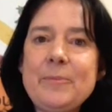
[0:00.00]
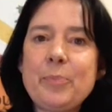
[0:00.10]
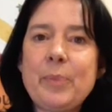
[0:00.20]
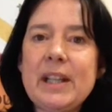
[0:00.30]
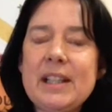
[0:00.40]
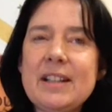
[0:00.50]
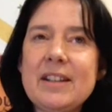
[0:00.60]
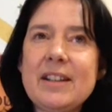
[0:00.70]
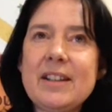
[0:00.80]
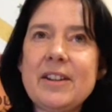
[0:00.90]
But
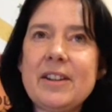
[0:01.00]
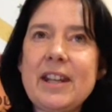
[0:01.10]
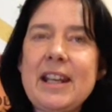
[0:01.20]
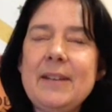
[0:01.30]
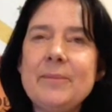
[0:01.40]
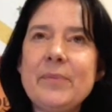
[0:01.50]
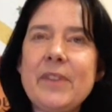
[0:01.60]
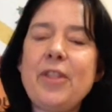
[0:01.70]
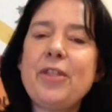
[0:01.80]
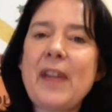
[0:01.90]
the
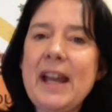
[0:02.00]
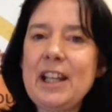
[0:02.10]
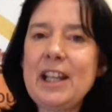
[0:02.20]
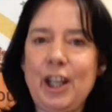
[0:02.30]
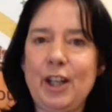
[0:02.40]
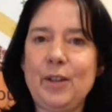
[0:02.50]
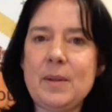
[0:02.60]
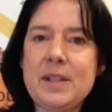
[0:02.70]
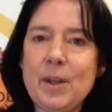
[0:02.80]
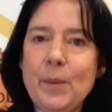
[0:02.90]
thank
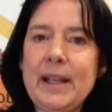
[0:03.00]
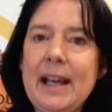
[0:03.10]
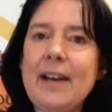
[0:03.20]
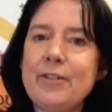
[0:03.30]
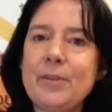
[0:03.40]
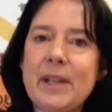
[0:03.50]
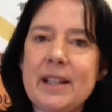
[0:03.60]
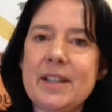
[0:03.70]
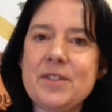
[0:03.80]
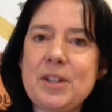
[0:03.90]
yous that we get from the
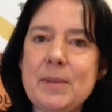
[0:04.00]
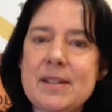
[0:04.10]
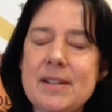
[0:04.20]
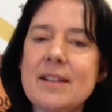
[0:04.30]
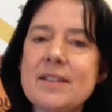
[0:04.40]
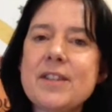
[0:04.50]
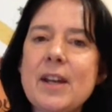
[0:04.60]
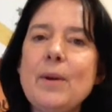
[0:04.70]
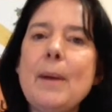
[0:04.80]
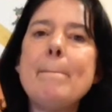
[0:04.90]
customers are
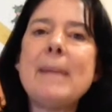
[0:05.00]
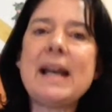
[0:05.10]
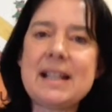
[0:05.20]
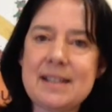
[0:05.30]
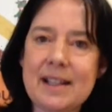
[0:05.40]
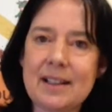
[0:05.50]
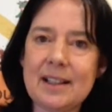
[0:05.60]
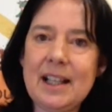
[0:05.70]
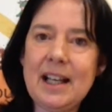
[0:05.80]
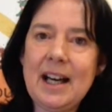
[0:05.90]
so amazing.
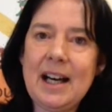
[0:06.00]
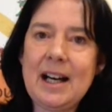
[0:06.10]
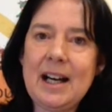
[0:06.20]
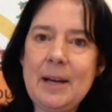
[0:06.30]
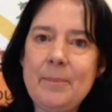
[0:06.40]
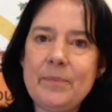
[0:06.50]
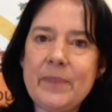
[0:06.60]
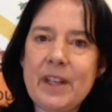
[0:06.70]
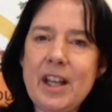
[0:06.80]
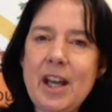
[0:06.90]

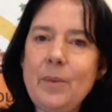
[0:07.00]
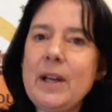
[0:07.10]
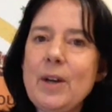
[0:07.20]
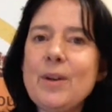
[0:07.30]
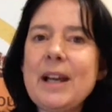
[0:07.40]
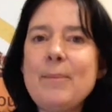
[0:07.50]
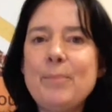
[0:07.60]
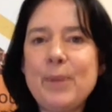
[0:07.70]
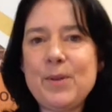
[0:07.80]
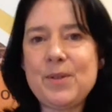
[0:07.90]
You know, we all get
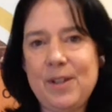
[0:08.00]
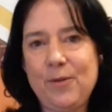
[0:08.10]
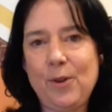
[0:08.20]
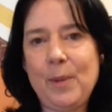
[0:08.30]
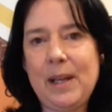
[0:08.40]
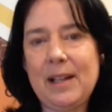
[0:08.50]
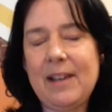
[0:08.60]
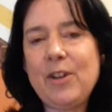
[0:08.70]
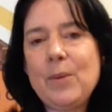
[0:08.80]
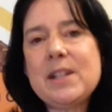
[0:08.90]
boosted from it.
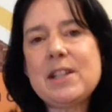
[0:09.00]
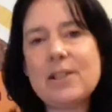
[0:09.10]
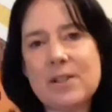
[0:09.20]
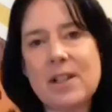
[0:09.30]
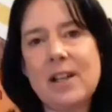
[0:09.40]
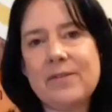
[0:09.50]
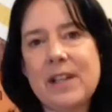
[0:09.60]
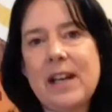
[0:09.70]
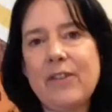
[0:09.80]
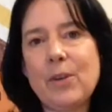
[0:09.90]
Everyone's looked after,
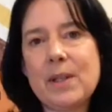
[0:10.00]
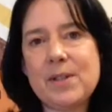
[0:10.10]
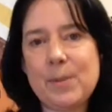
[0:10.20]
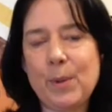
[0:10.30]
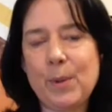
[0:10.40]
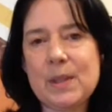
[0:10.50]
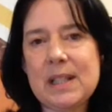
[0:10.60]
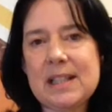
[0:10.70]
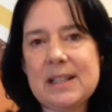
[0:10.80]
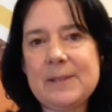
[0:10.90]
everyone's supported.